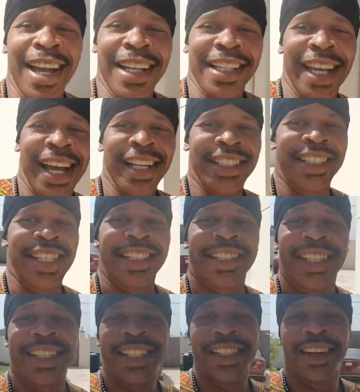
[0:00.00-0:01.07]
that's
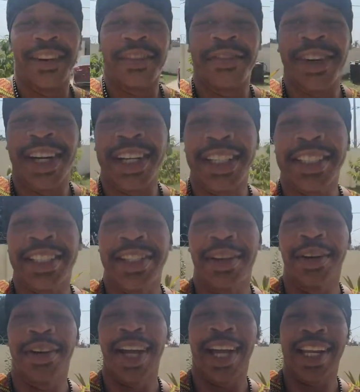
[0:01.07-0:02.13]
just a little funny
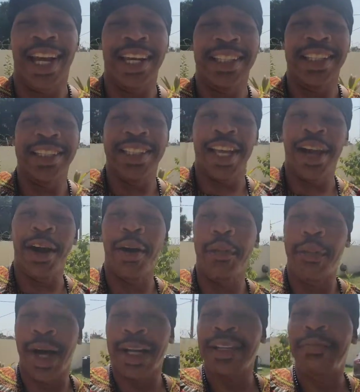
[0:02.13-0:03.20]
story I like to tell.
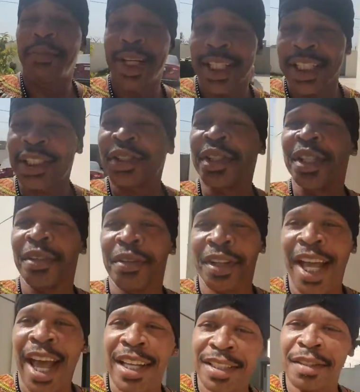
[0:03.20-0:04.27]
But it's true.
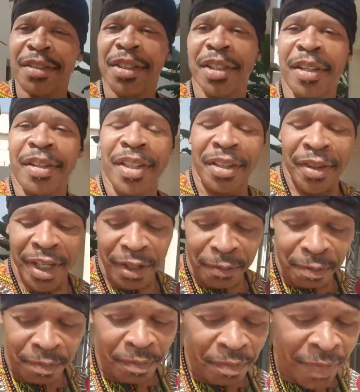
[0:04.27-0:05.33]
It has some truth to it.
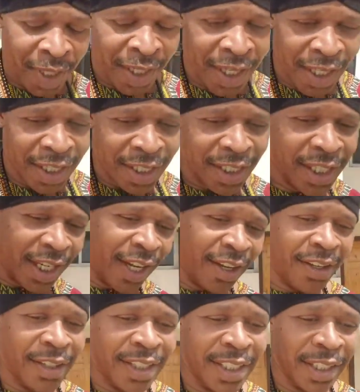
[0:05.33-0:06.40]

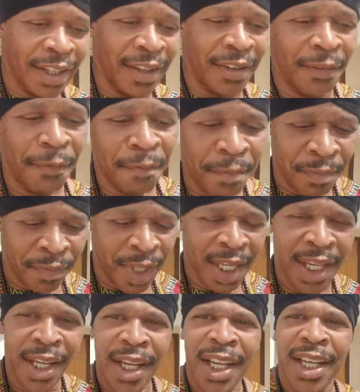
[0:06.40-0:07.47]
So,
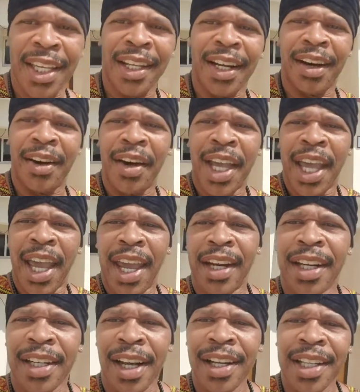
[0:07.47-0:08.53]
and
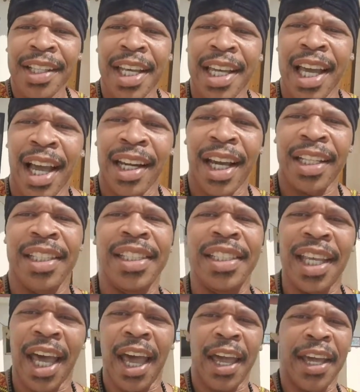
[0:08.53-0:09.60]
another thing I like to
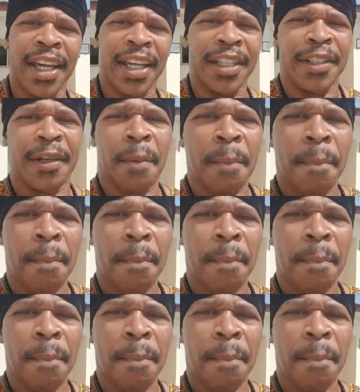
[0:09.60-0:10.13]
say is,